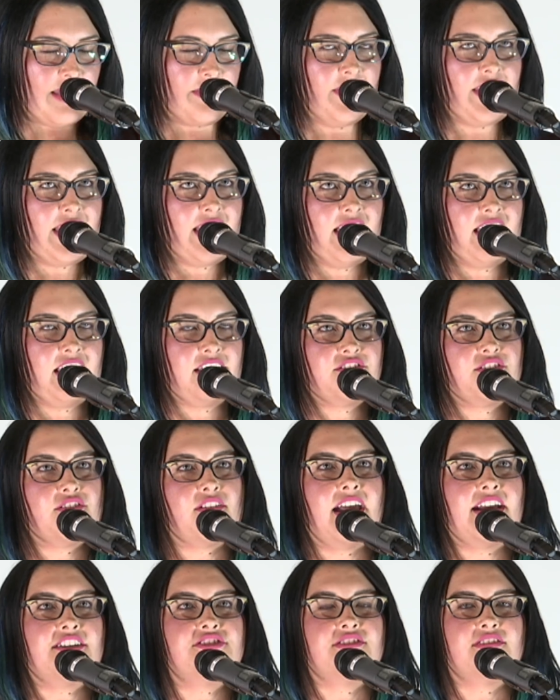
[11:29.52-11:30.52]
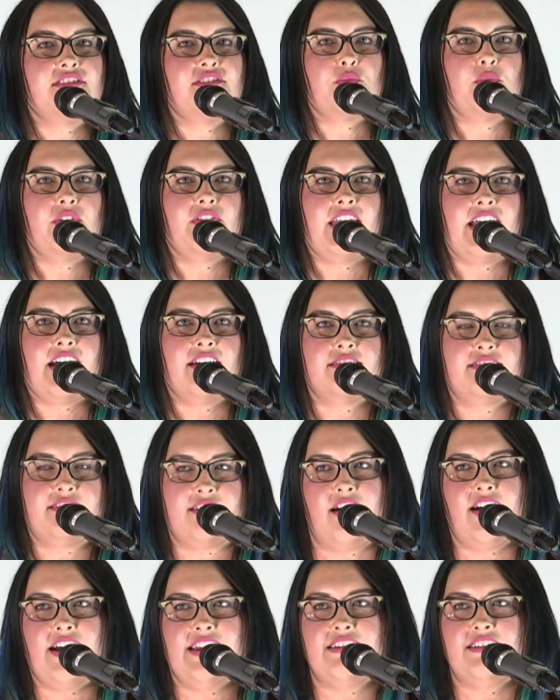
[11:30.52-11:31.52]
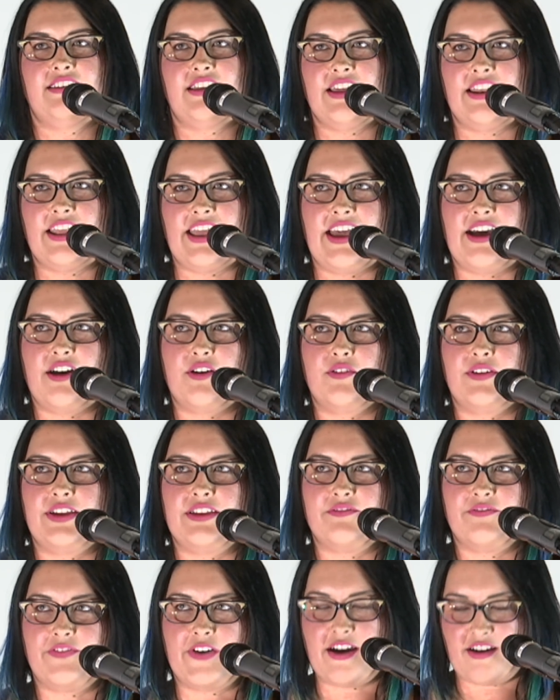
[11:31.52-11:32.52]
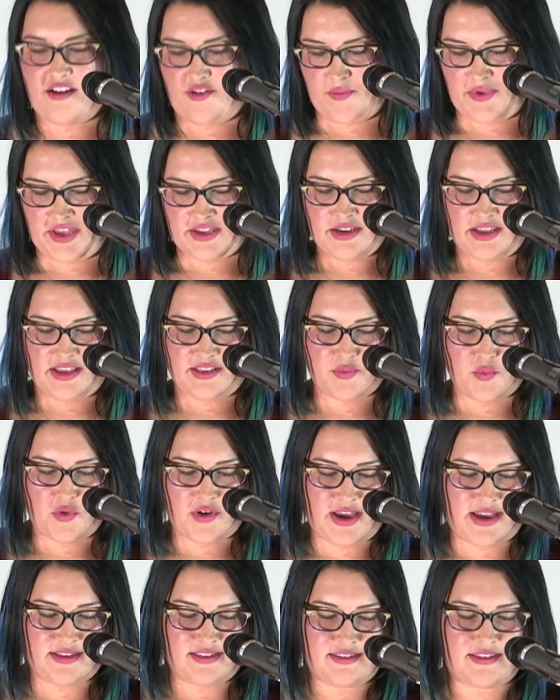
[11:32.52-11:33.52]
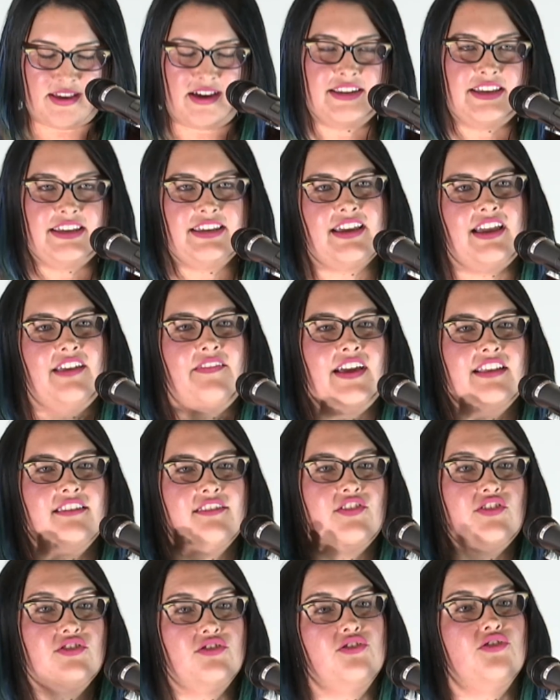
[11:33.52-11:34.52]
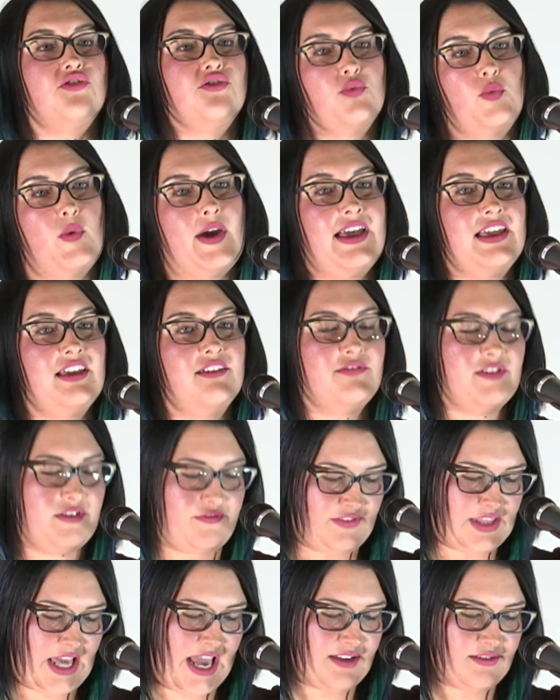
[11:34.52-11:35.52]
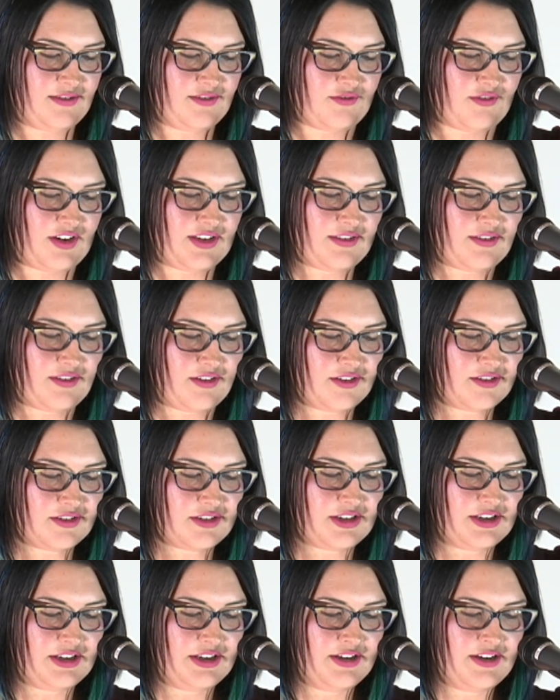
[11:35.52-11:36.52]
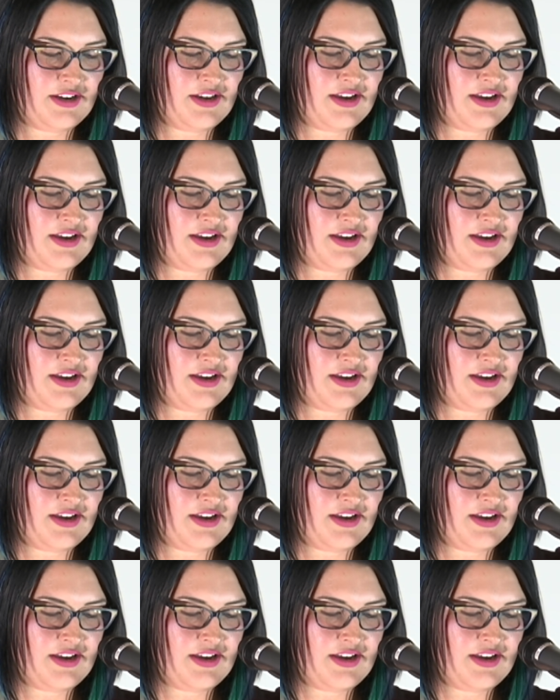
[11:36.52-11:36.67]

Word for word: and their interactions with our diet and our environment is what I study, and that's the new wave of taste research.